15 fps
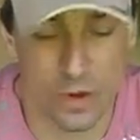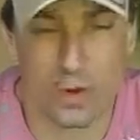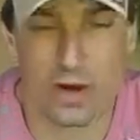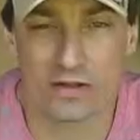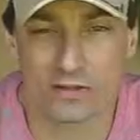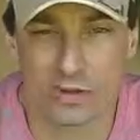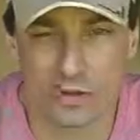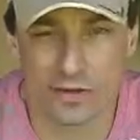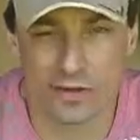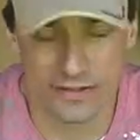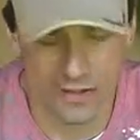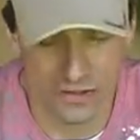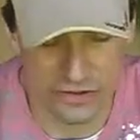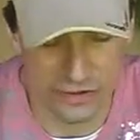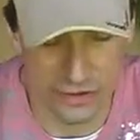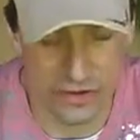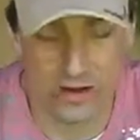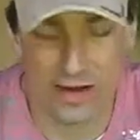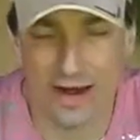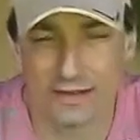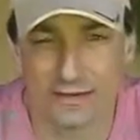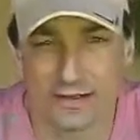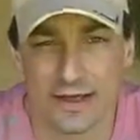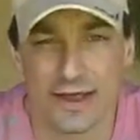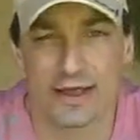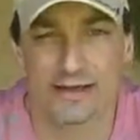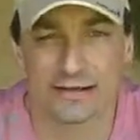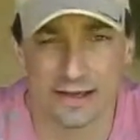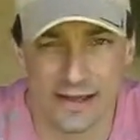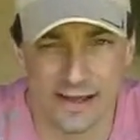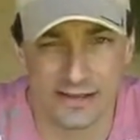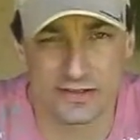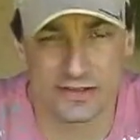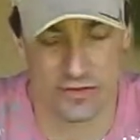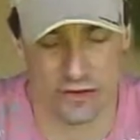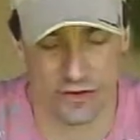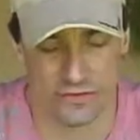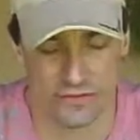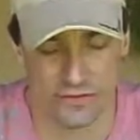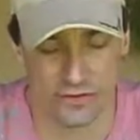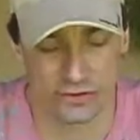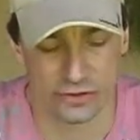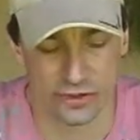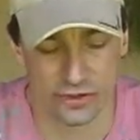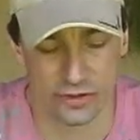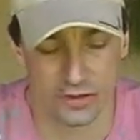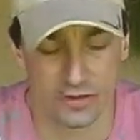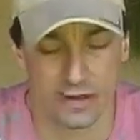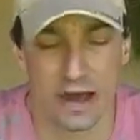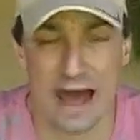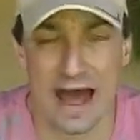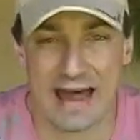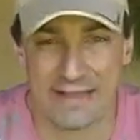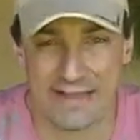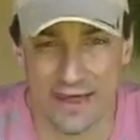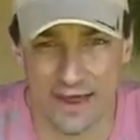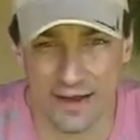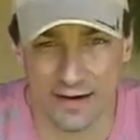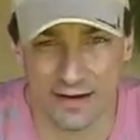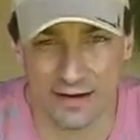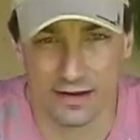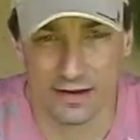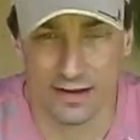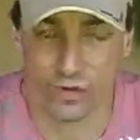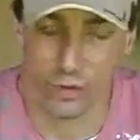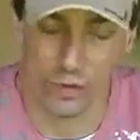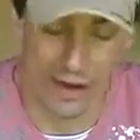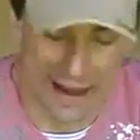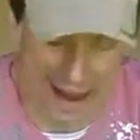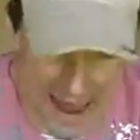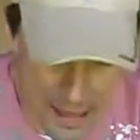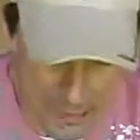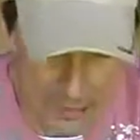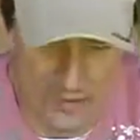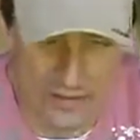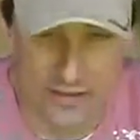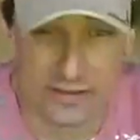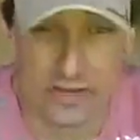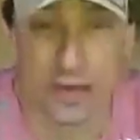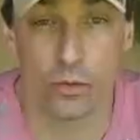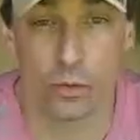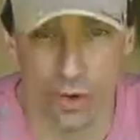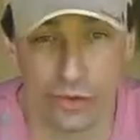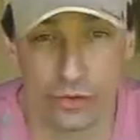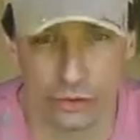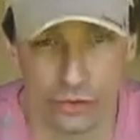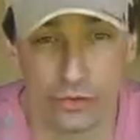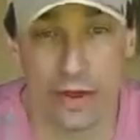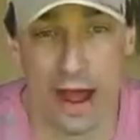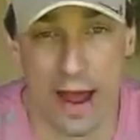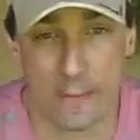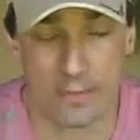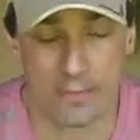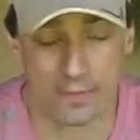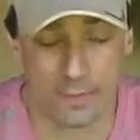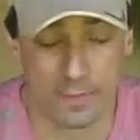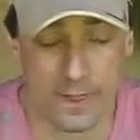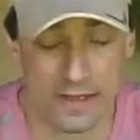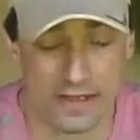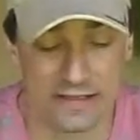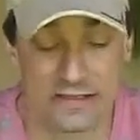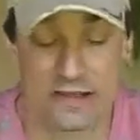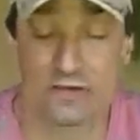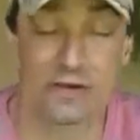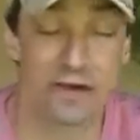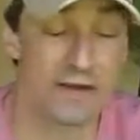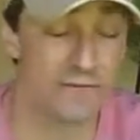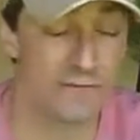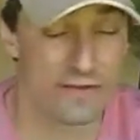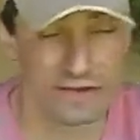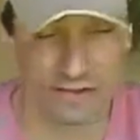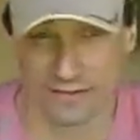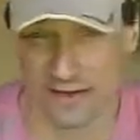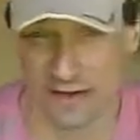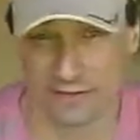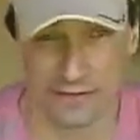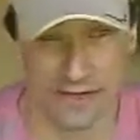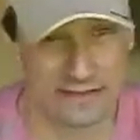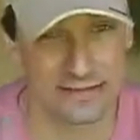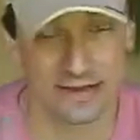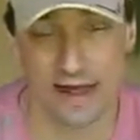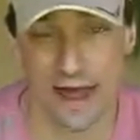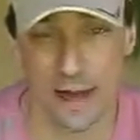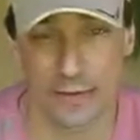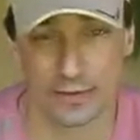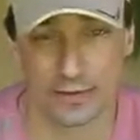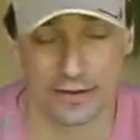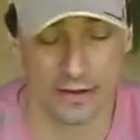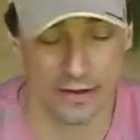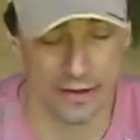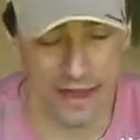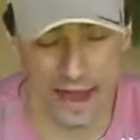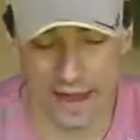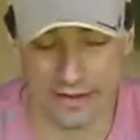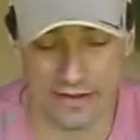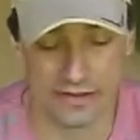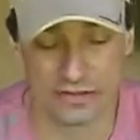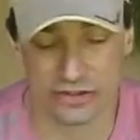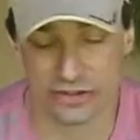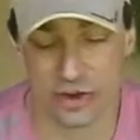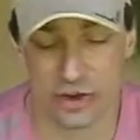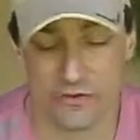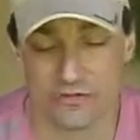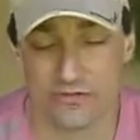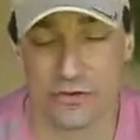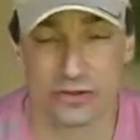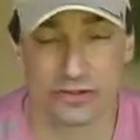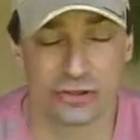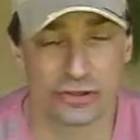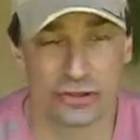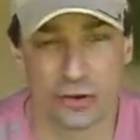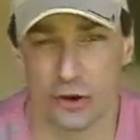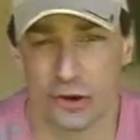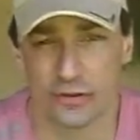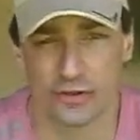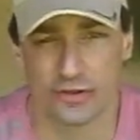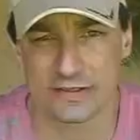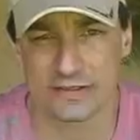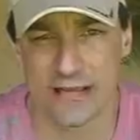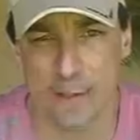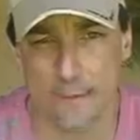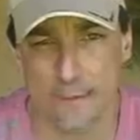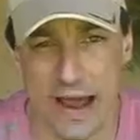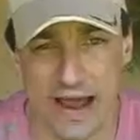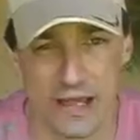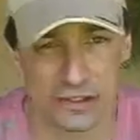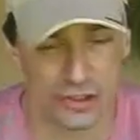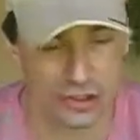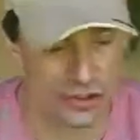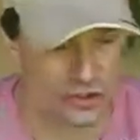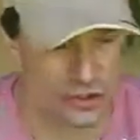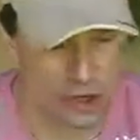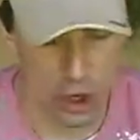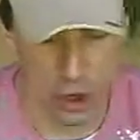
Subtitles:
Once all this is sorted out, it clears the confusion. And then what happens and what do happen is, if this stuff doesn't happen and there's this confusion, you're not on the same page, you